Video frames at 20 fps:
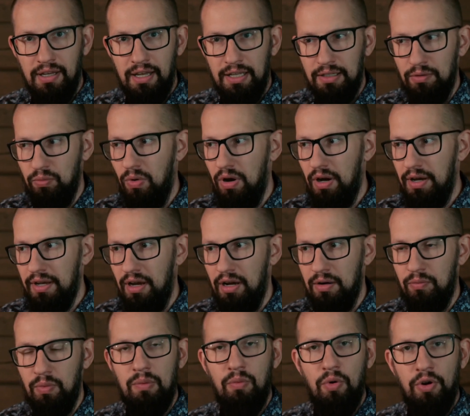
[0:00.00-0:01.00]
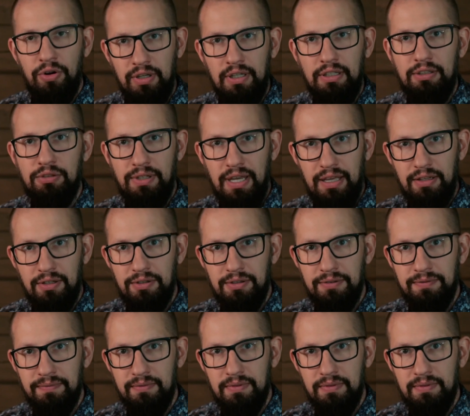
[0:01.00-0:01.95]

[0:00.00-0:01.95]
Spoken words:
and why are we working together?